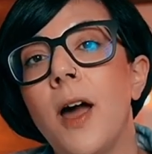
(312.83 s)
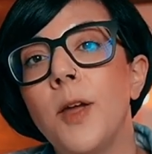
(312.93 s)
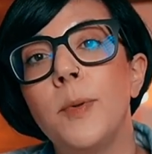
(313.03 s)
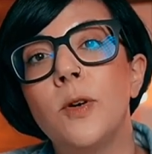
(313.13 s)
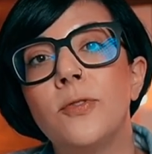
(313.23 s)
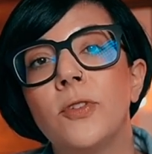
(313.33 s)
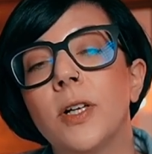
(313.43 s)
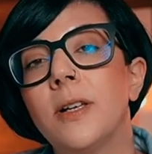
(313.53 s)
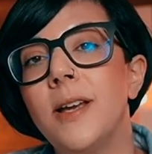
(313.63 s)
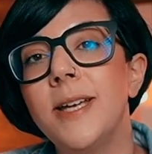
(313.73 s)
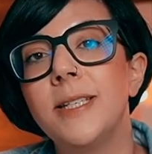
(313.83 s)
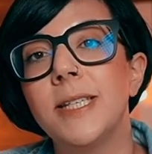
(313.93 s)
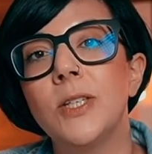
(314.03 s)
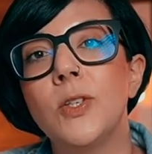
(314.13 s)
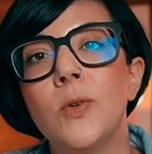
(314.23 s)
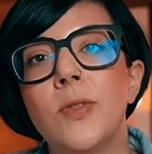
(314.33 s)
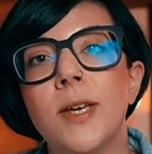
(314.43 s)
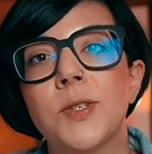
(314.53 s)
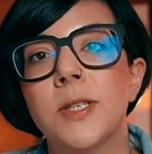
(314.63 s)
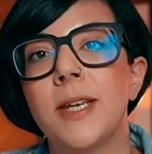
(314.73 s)
I built for a client in
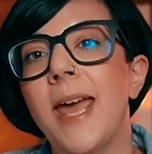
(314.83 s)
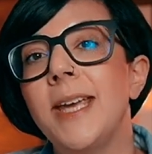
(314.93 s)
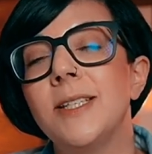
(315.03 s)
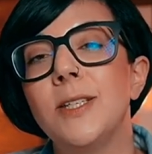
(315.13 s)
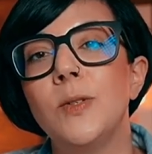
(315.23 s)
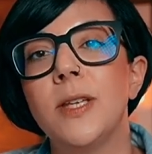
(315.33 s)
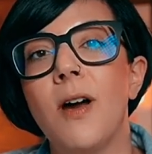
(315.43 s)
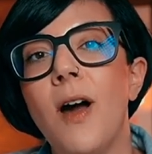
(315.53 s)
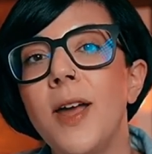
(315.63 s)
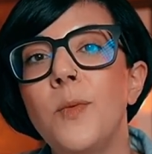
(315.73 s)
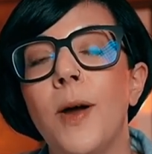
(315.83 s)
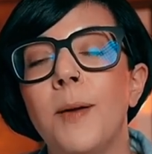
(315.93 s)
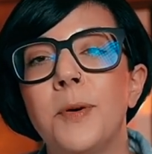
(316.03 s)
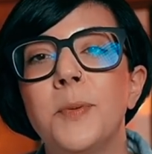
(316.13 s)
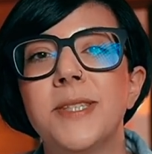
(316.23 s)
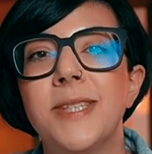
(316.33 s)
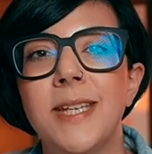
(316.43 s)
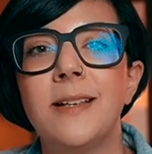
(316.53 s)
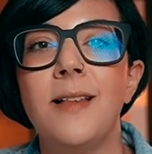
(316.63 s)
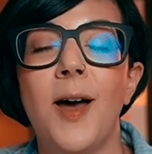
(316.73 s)
2008 using iWeb was
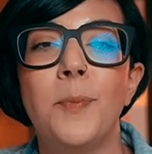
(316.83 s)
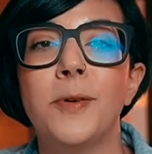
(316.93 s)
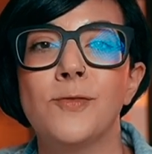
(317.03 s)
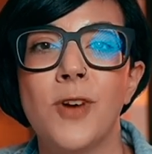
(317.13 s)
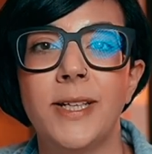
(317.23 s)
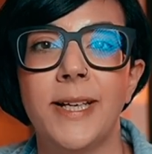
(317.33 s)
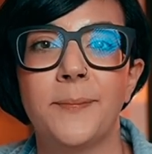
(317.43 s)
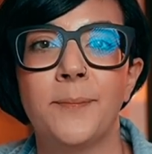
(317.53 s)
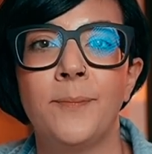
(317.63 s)
still up and running.